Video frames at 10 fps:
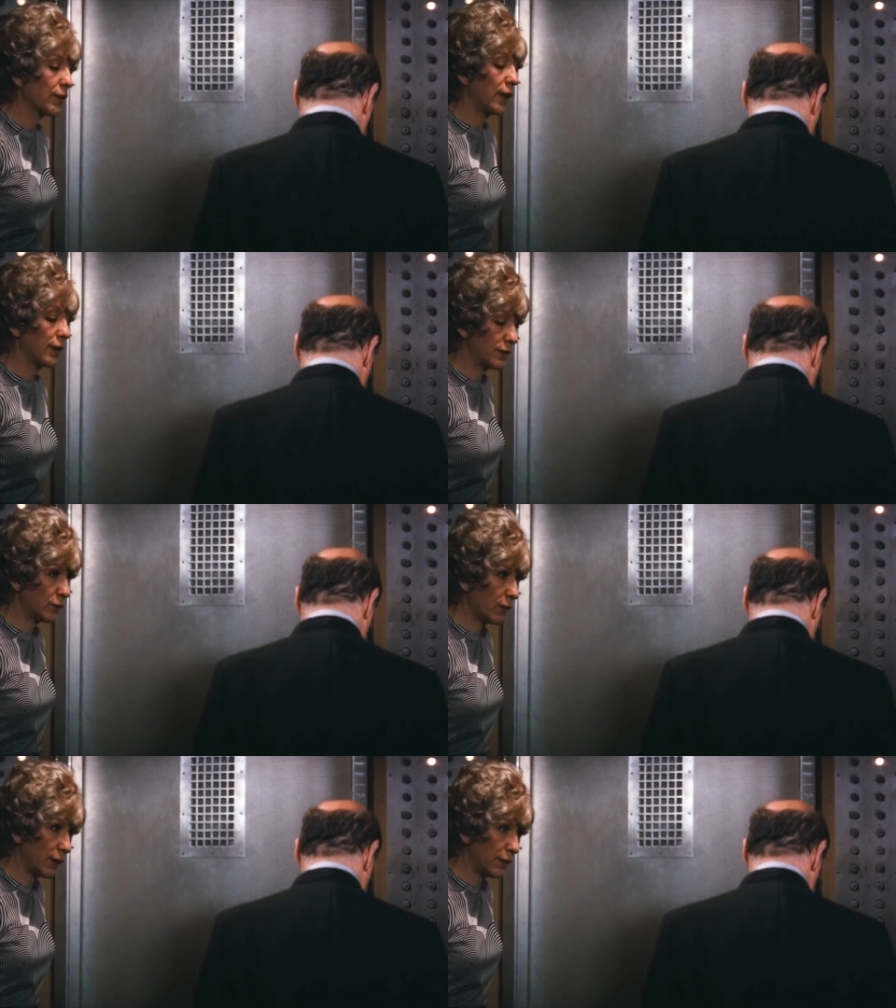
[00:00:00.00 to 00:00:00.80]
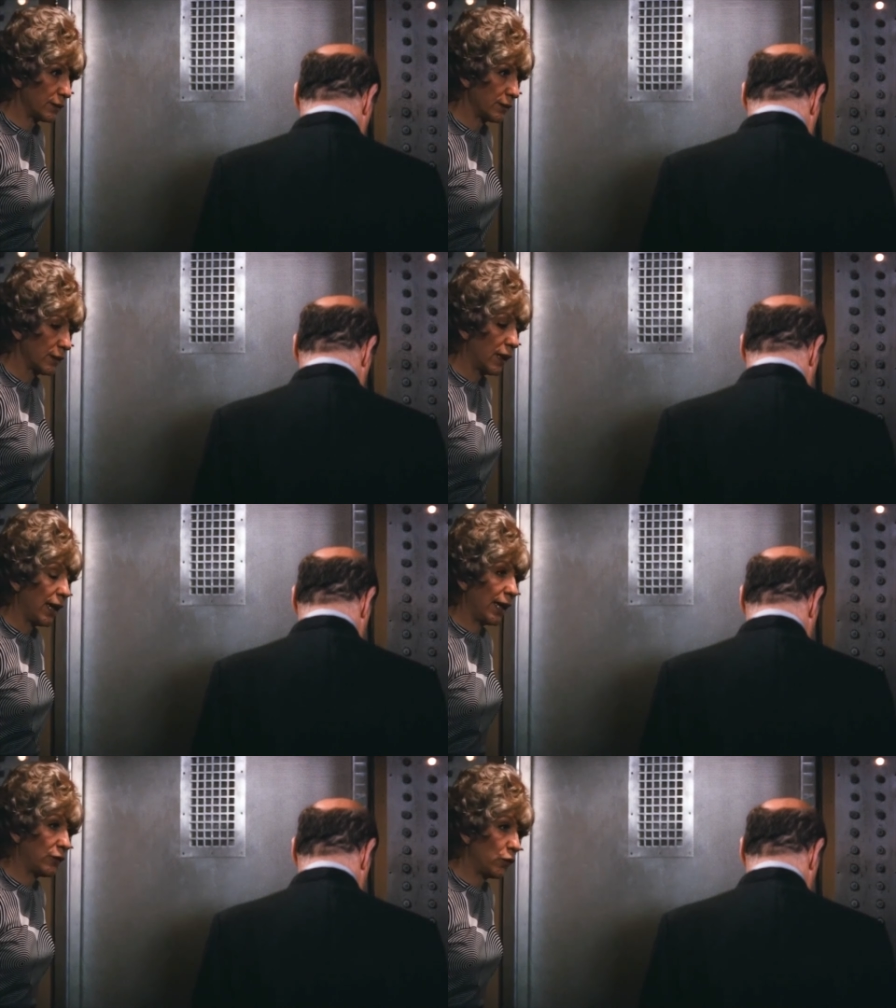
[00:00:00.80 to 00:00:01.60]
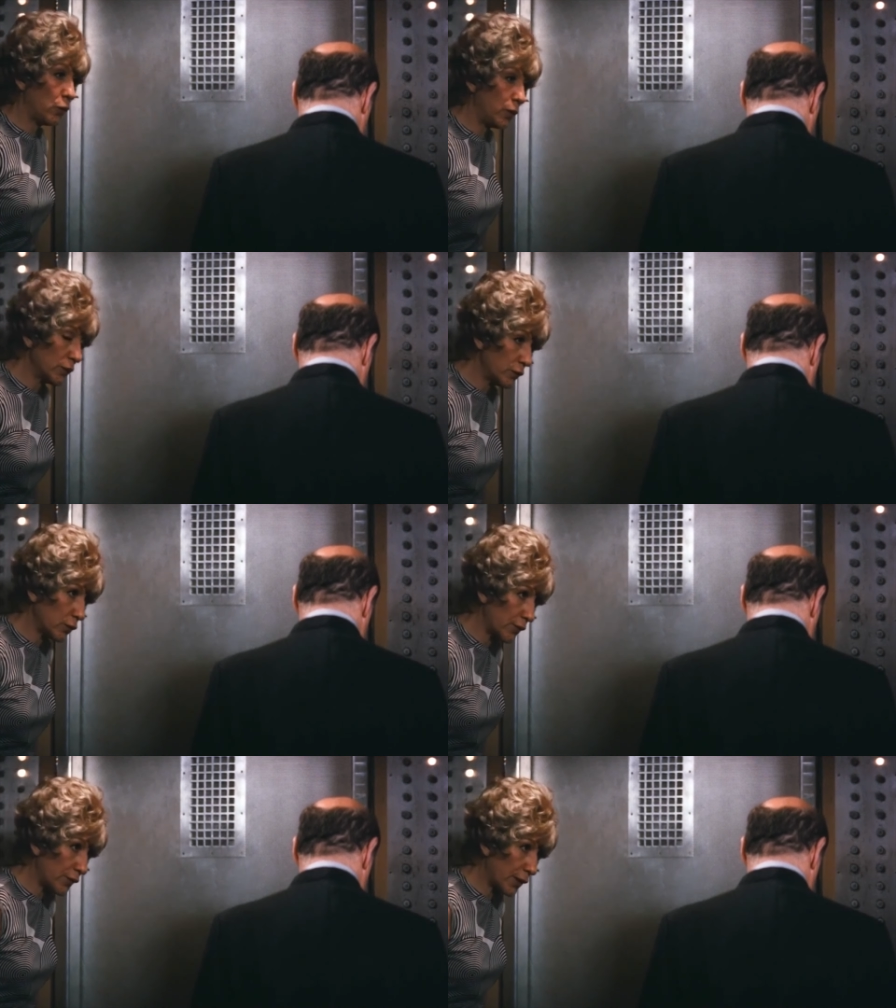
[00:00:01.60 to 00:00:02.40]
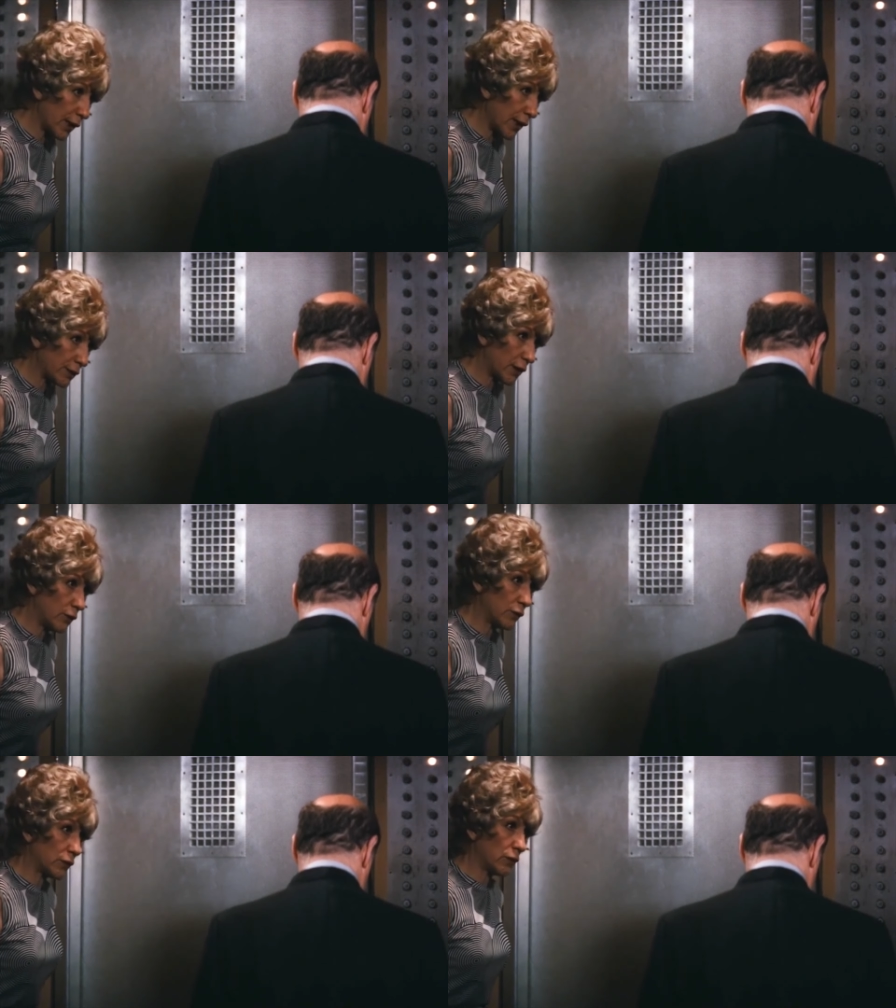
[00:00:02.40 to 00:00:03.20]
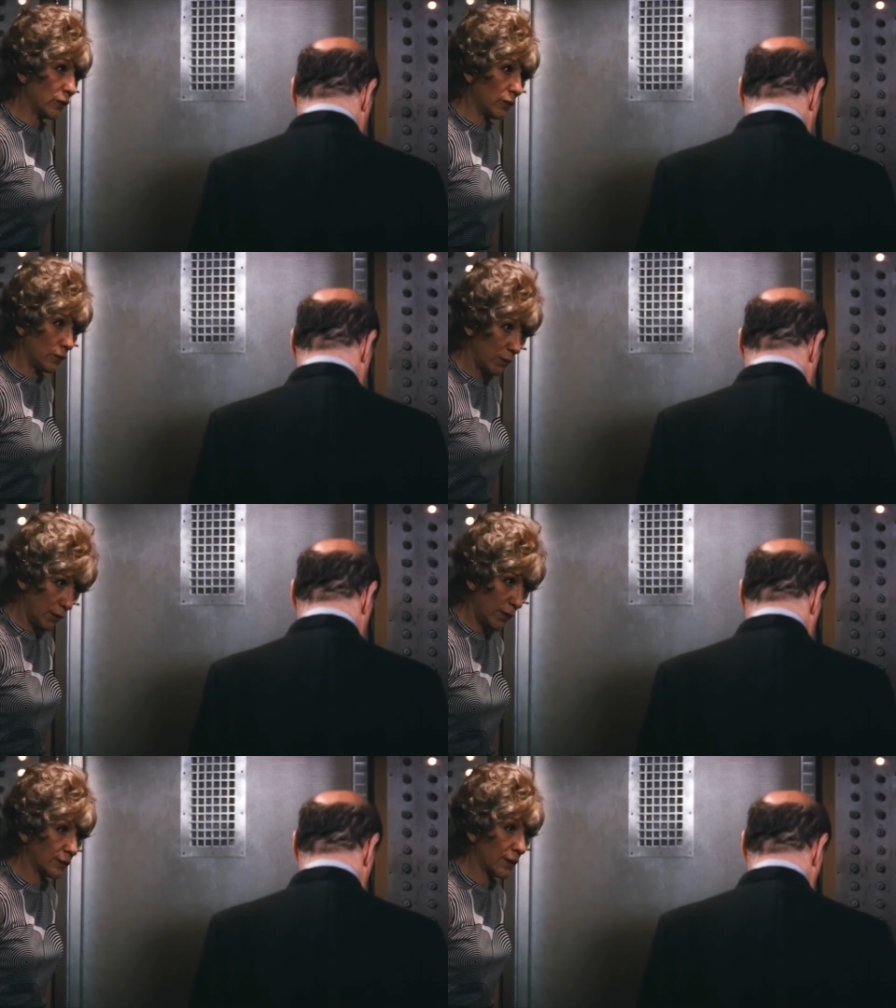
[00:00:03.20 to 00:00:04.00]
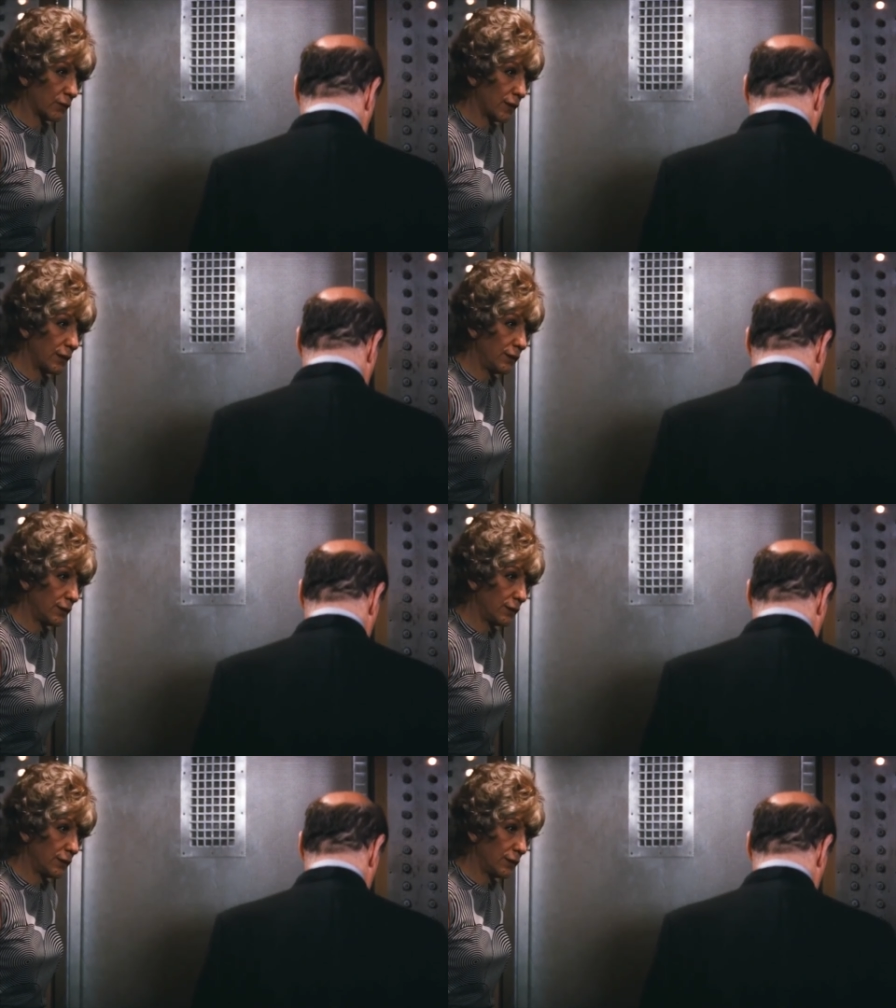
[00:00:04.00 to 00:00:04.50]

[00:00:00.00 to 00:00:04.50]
That is right. And you will do everything I tell you to do. Is that right?